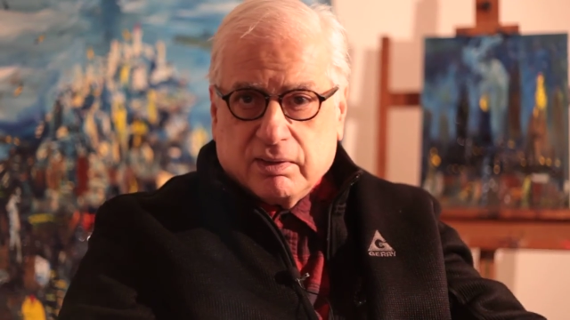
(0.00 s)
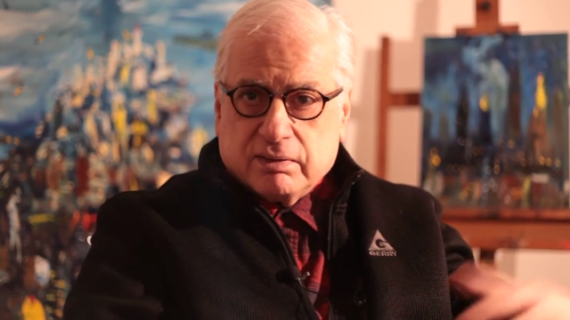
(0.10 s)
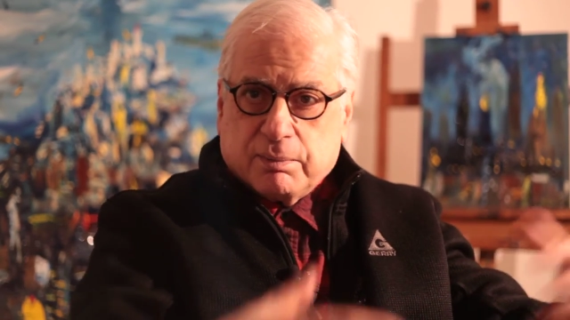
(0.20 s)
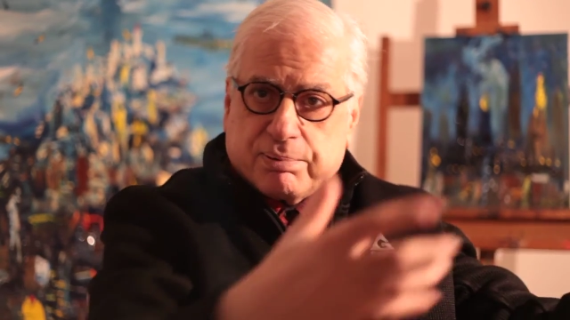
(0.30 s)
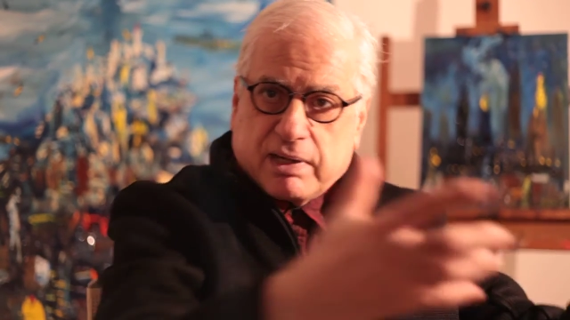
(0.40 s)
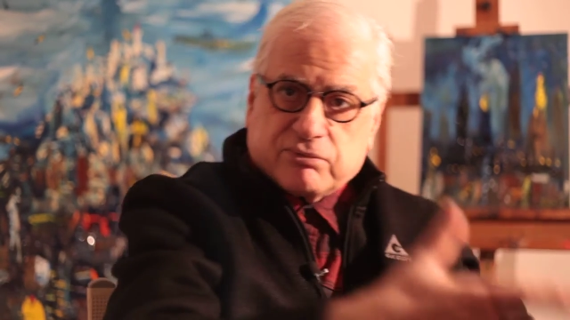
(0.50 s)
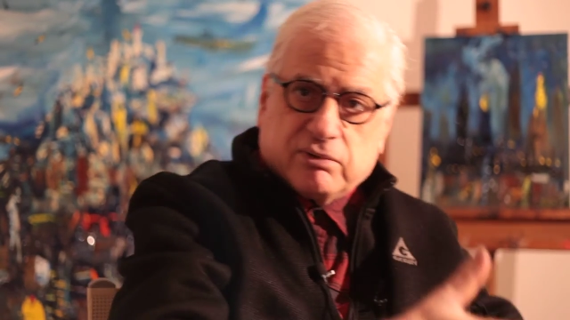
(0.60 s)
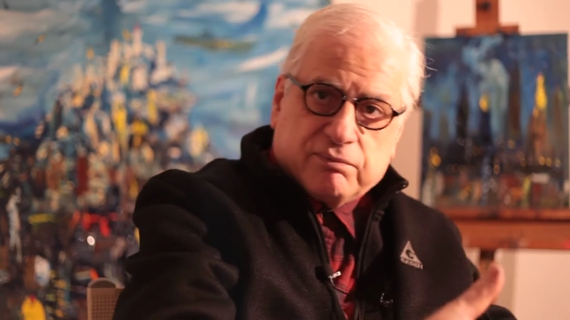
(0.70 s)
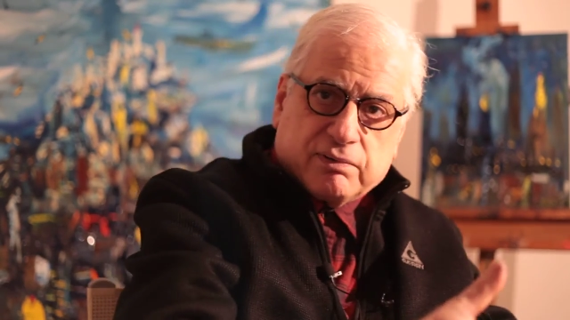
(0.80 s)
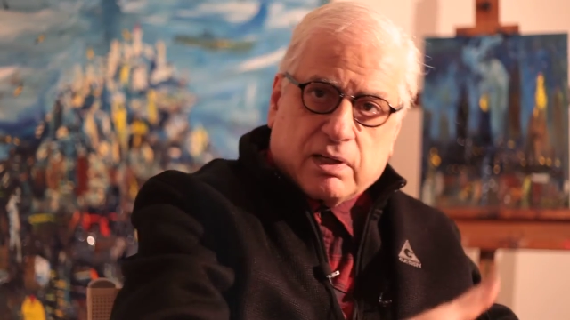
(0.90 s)

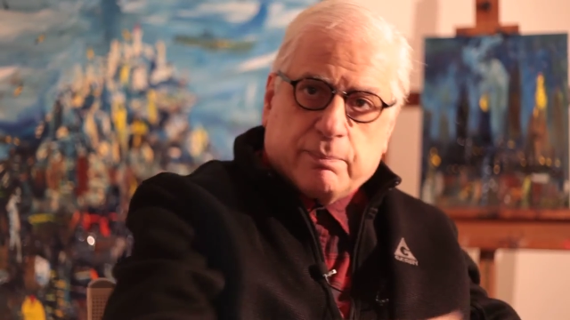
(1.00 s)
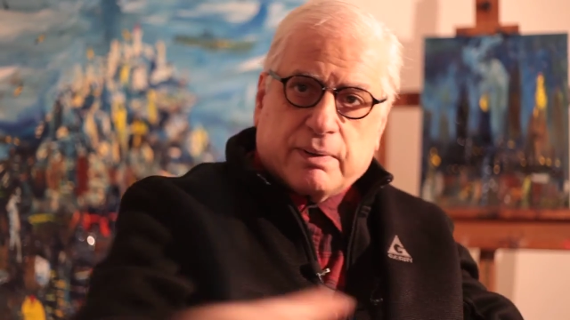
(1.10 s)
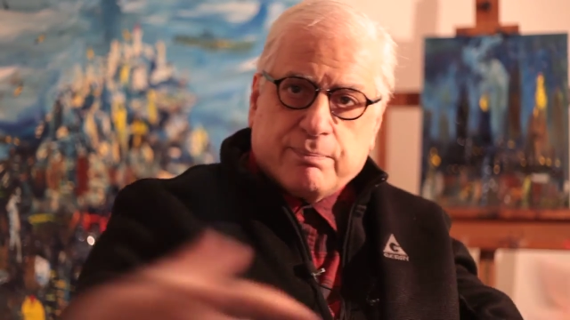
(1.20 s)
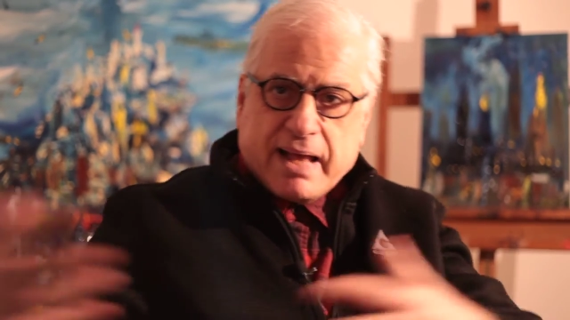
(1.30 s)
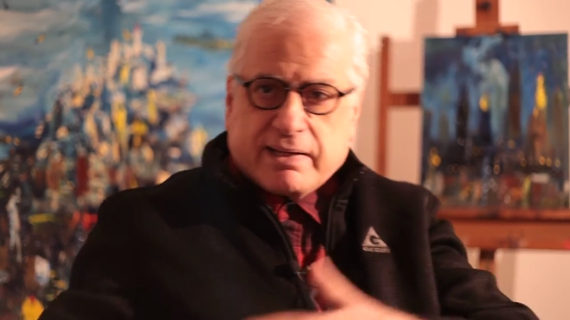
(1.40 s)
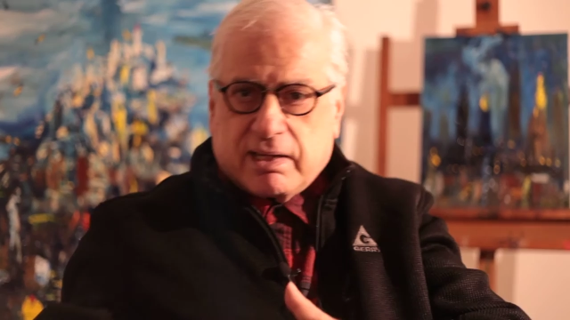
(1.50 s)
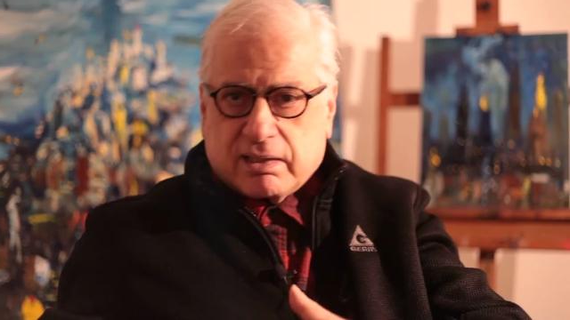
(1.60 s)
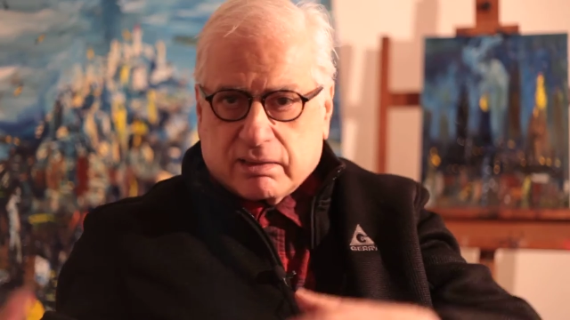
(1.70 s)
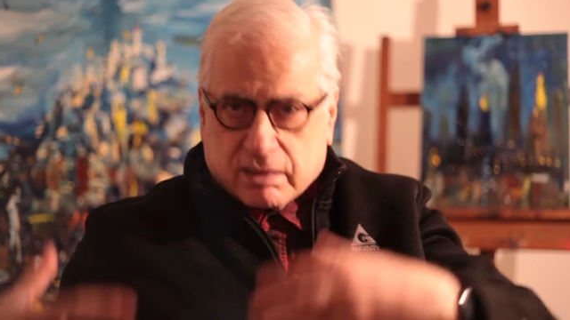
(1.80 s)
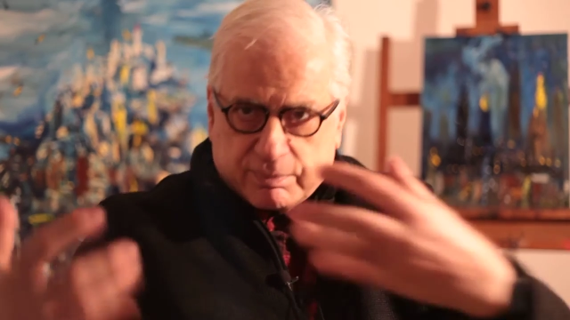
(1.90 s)
depressive, a little bit manic,
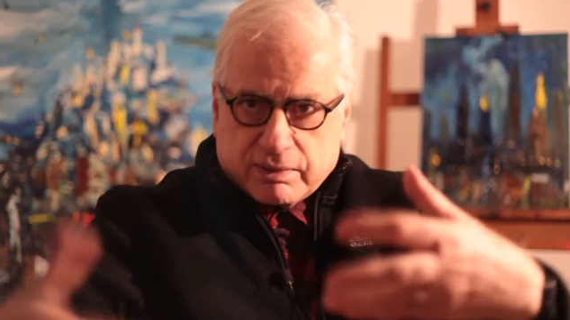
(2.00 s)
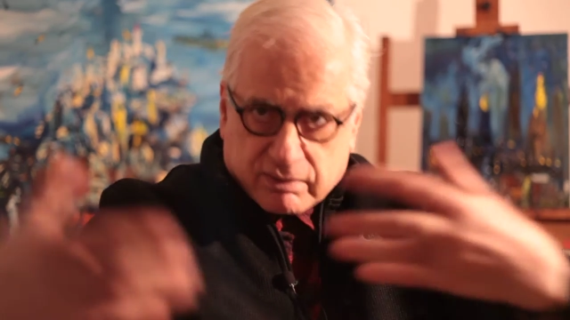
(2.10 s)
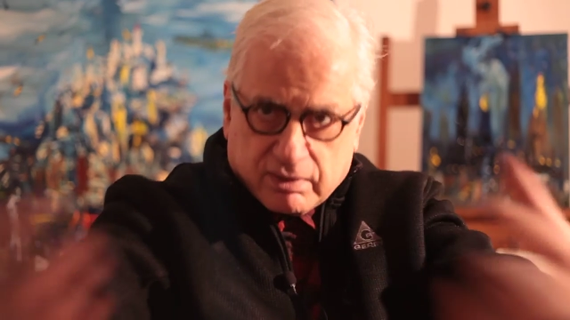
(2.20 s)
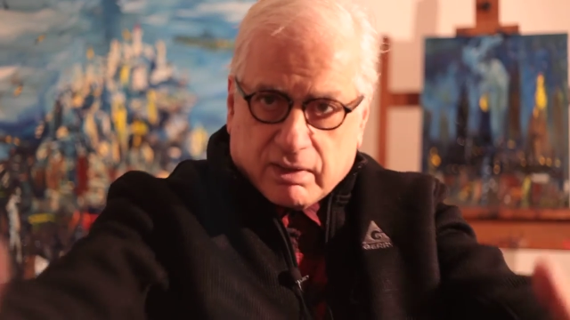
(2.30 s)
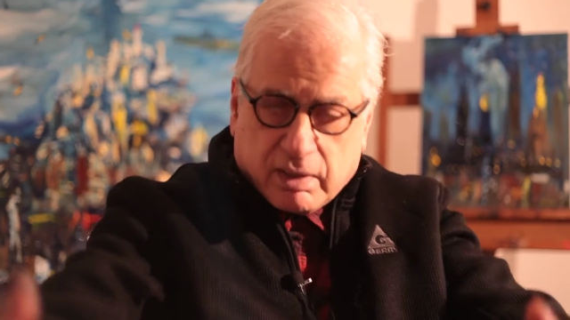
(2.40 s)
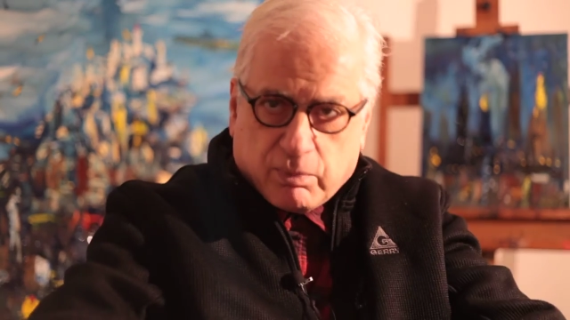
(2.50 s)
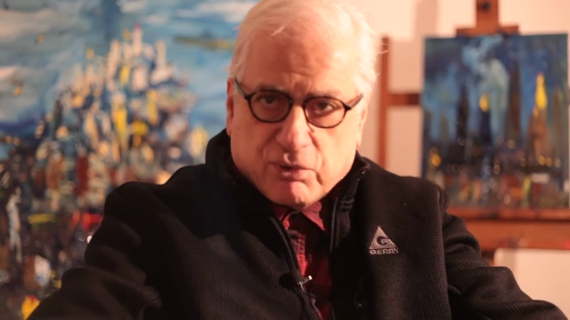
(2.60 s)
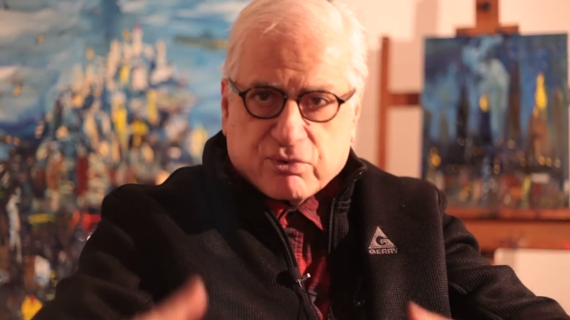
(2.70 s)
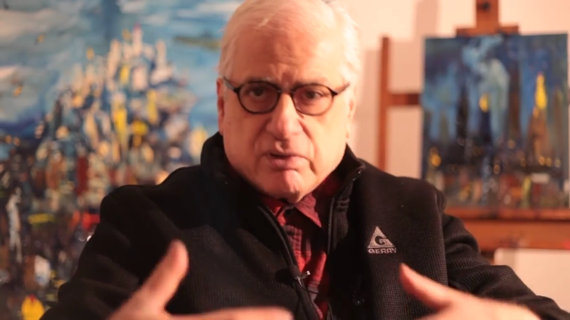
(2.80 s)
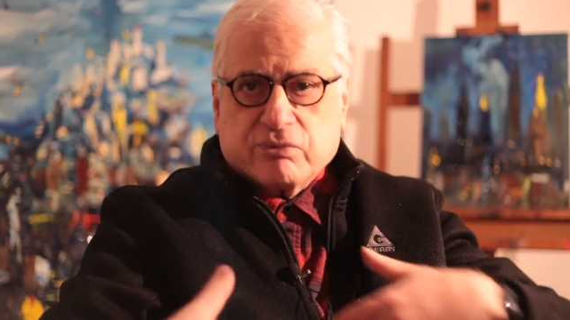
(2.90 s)
a little bit
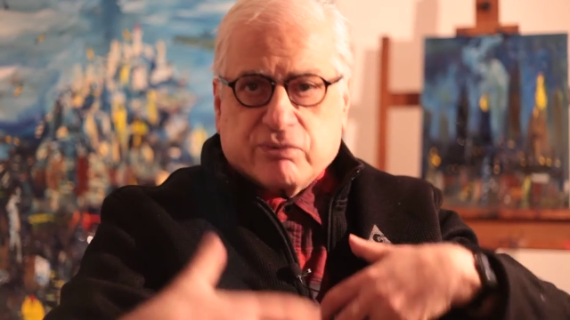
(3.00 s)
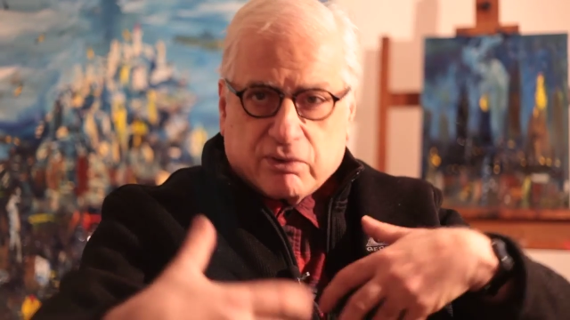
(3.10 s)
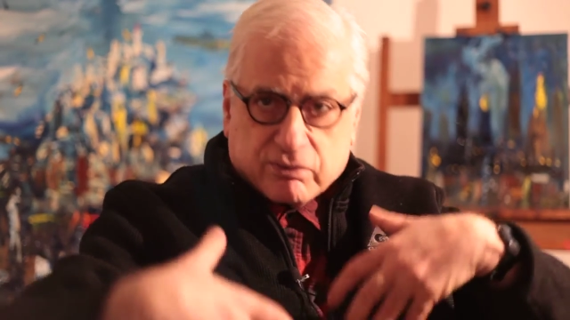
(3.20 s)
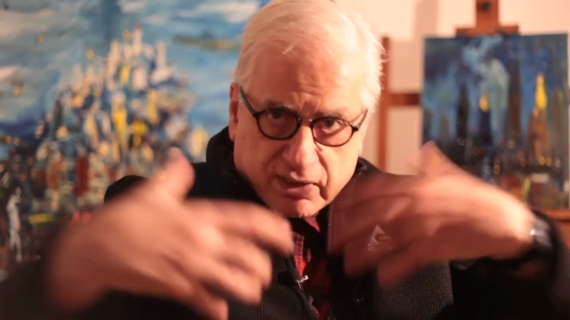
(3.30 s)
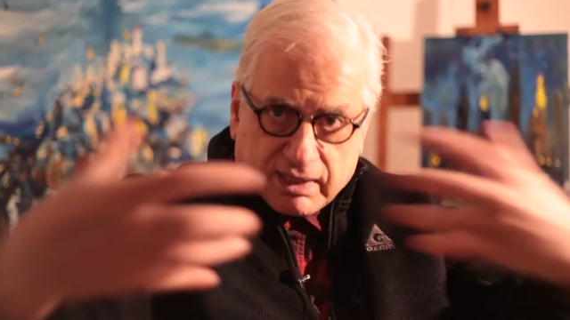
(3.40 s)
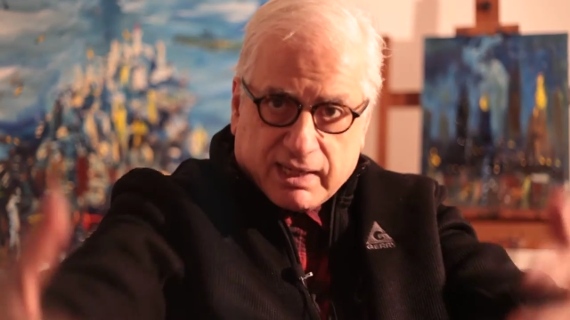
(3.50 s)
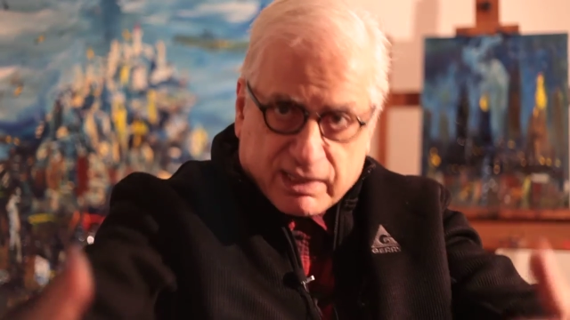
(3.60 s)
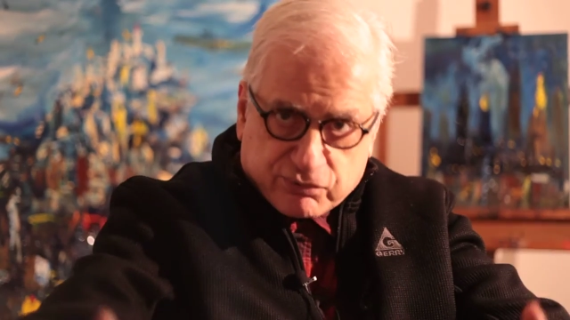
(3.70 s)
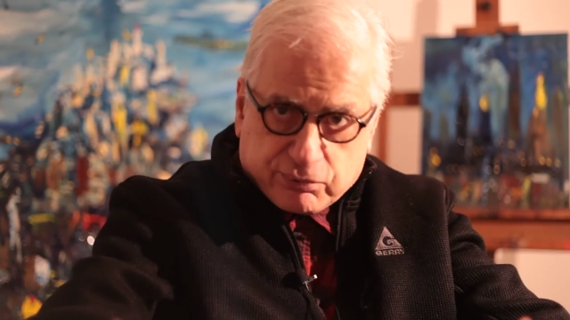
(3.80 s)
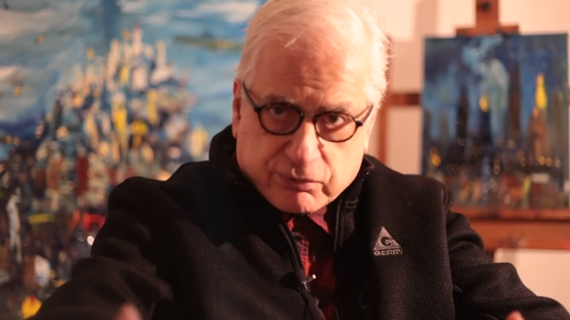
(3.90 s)
emotional, so
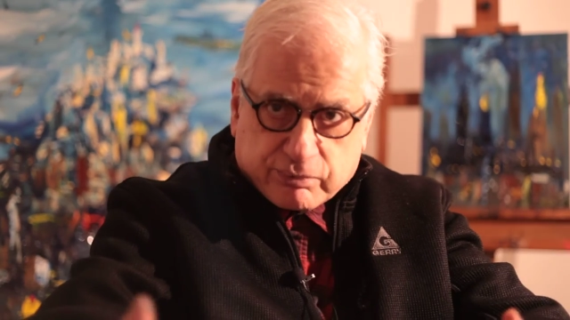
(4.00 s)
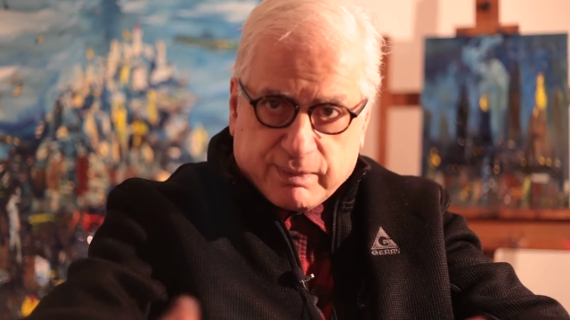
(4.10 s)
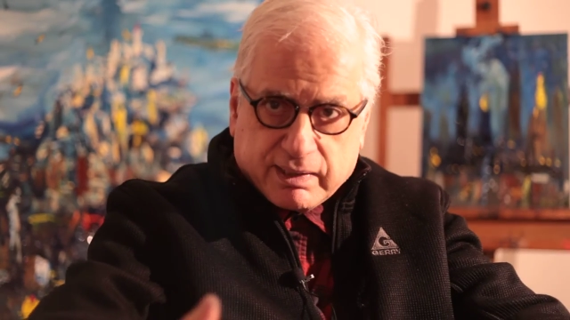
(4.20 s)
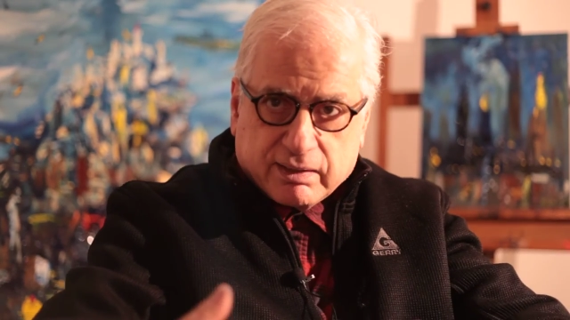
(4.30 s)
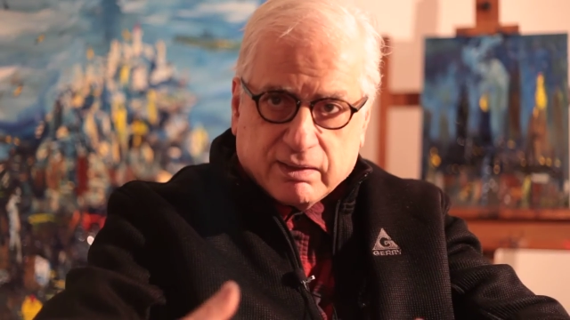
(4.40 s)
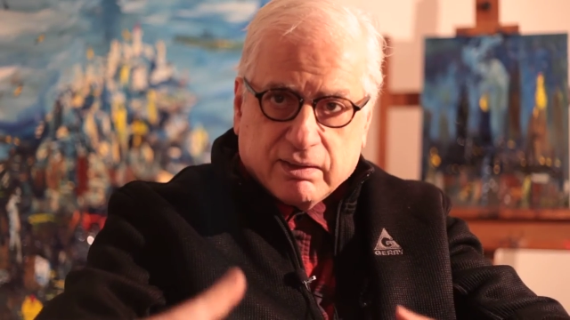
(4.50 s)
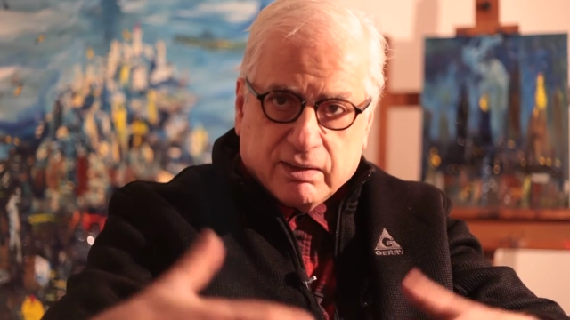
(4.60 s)
it suits me.